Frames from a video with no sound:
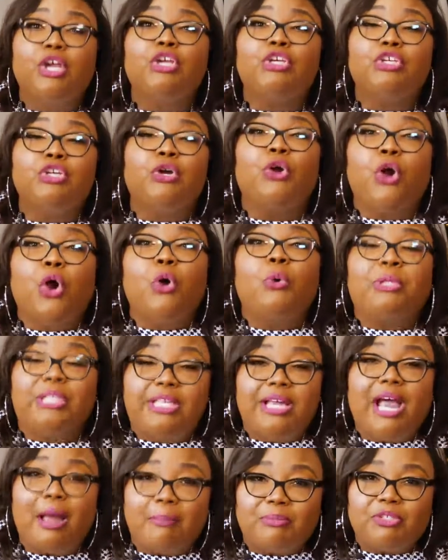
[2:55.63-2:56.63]
your
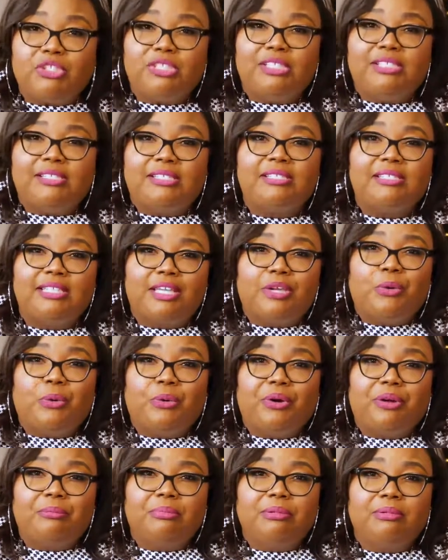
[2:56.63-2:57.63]
only option is a C
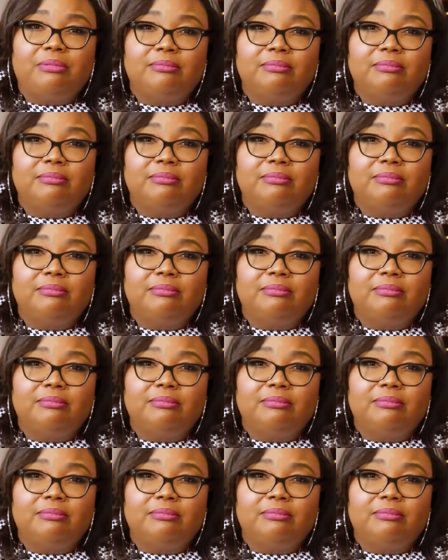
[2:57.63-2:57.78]
Corp.